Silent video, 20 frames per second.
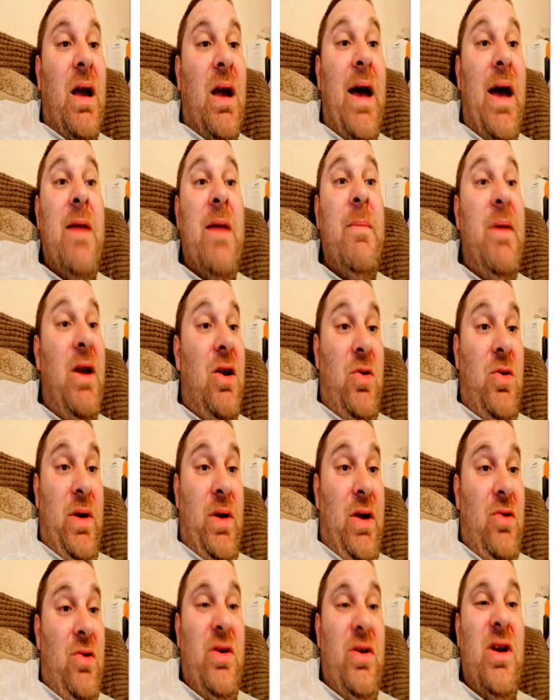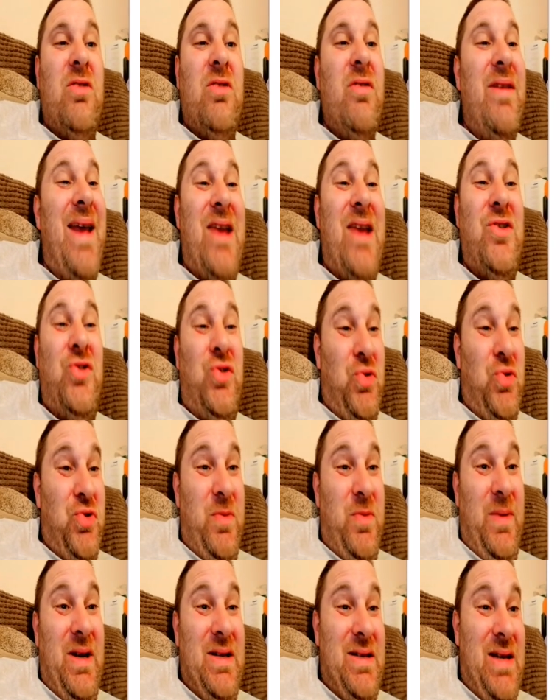Anybody can do it. You don't need credentials
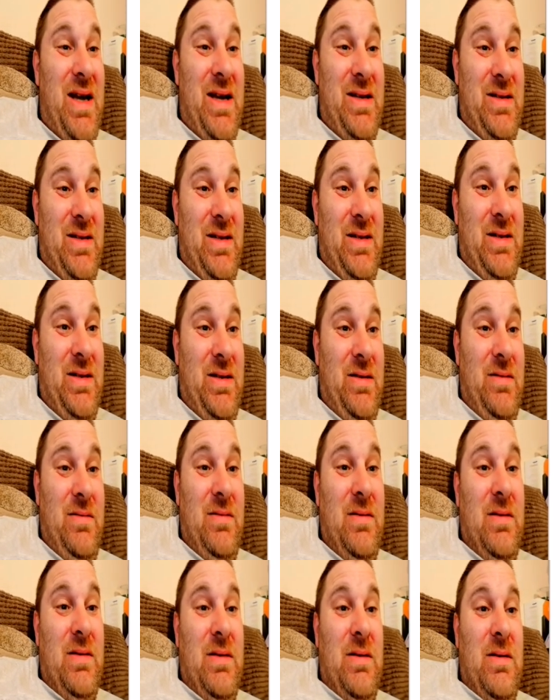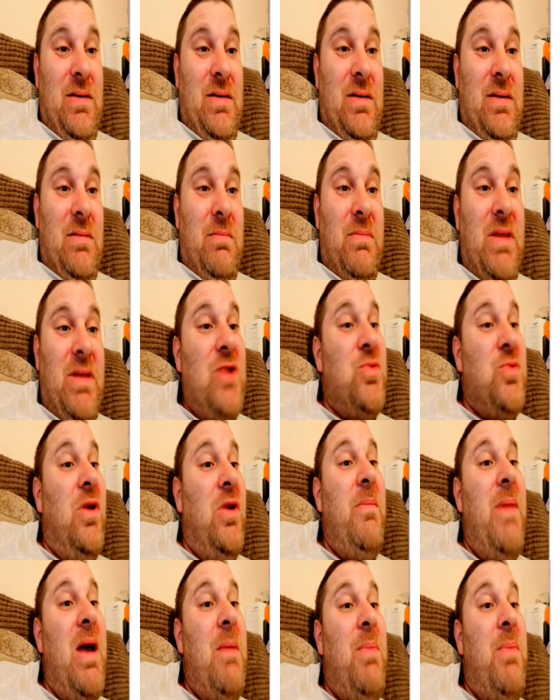to be a scientist. But that's what
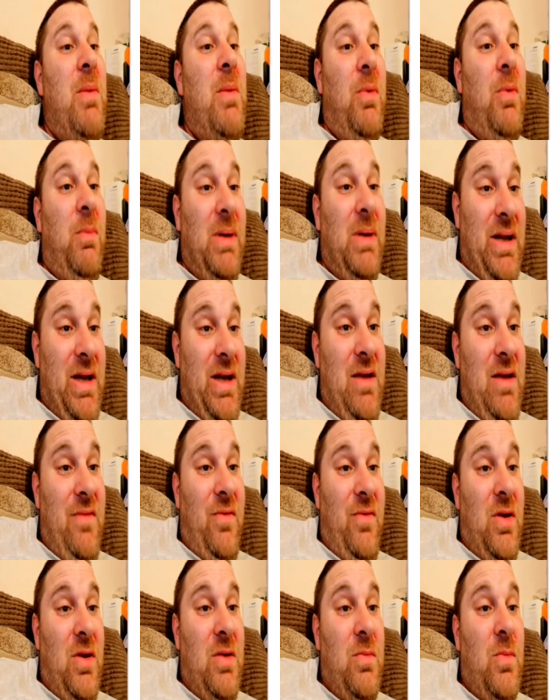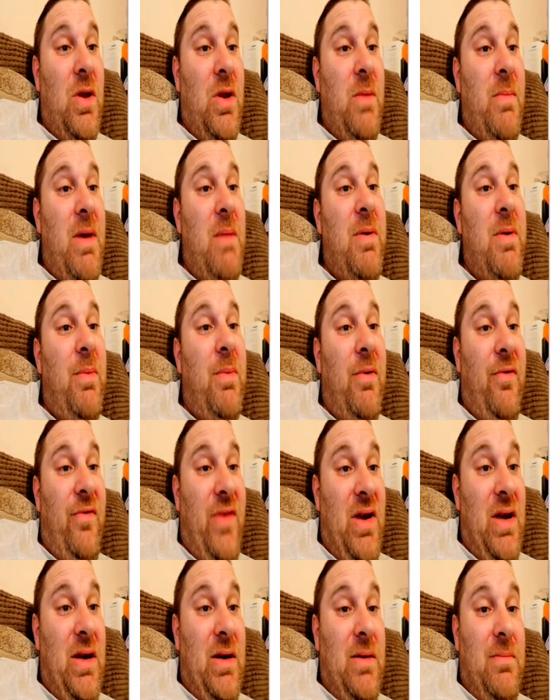they make people believe, what they make people
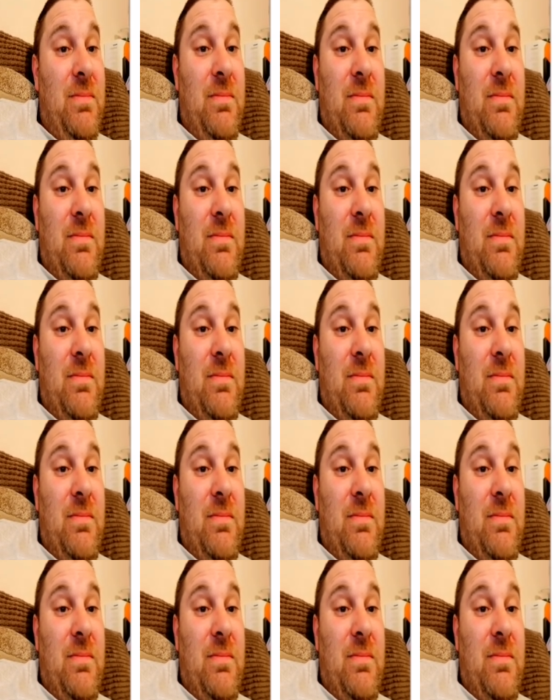think.